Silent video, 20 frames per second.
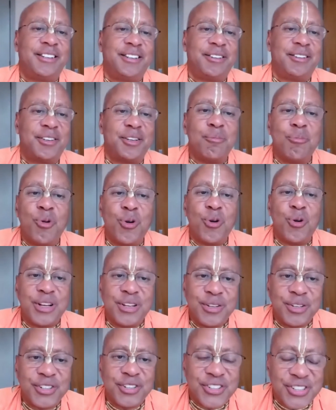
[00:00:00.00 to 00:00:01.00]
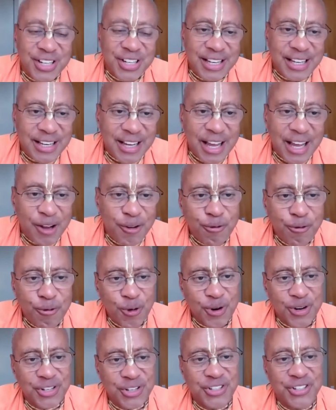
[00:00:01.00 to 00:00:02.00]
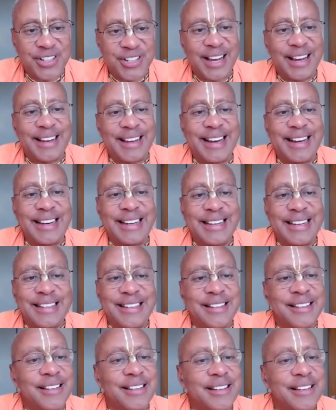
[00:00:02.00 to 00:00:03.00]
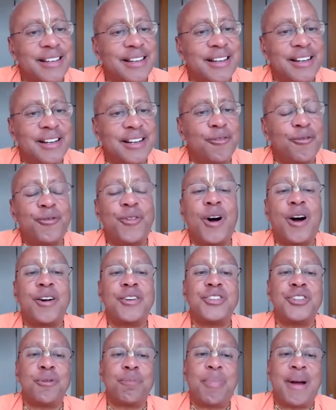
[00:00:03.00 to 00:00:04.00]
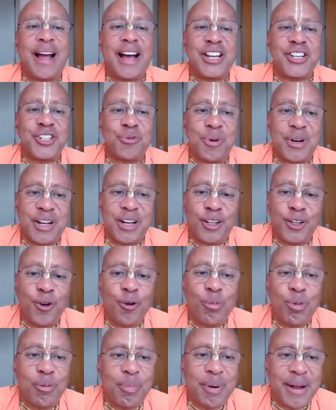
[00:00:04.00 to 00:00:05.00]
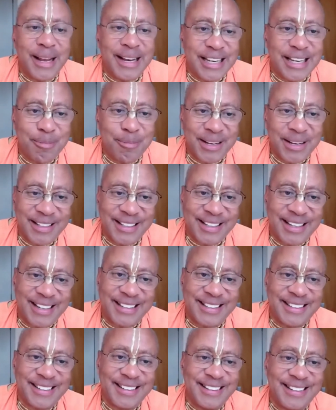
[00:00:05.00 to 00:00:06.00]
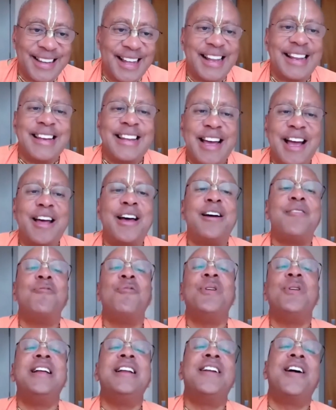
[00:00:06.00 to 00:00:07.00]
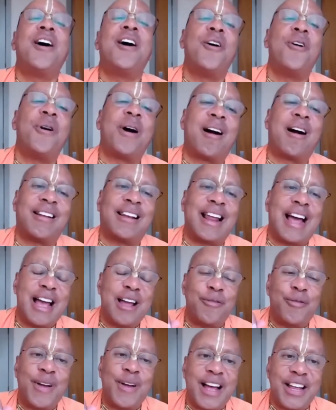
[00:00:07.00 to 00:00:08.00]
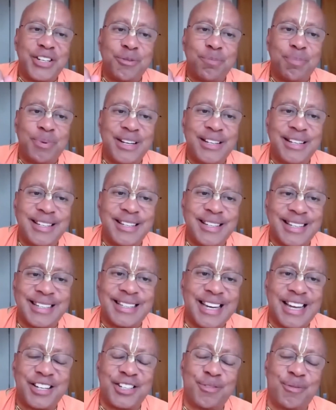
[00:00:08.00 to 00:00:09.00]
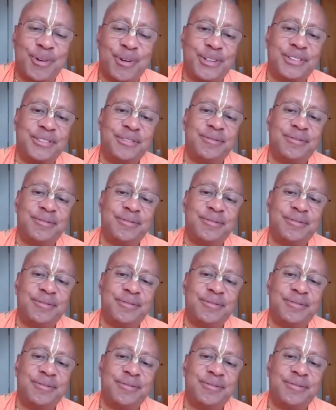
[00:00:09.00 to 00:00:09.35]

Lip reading: the more you'll see a force that can far surpass what a global pandemic does. And then we know our life has been successful.